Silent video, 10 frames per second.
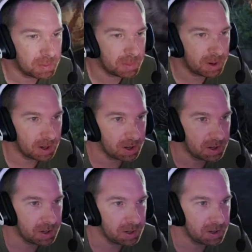out of
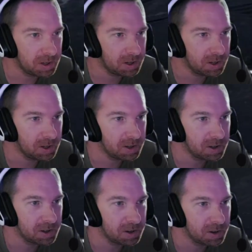here,
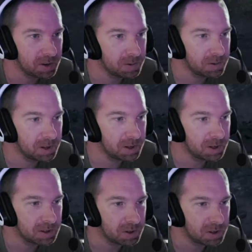go to the next
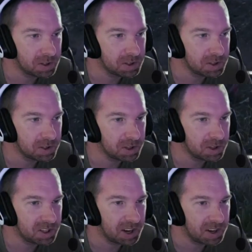one. There's usually
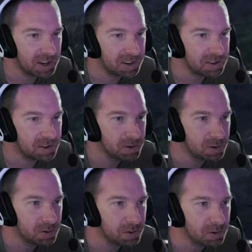like
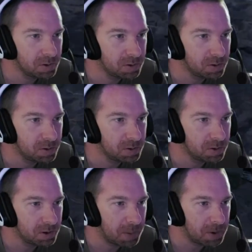2, there
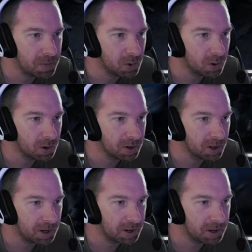might be more
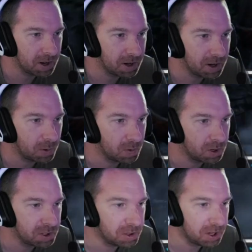like down the road once
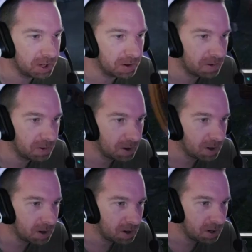you get
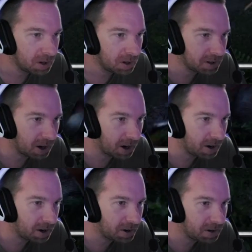into higher
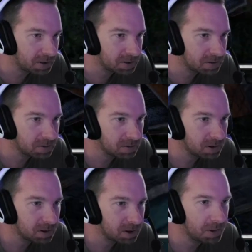areas. Oh
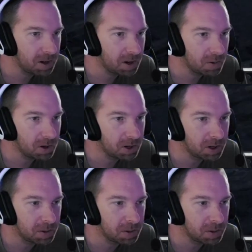man, I wanted to kill him.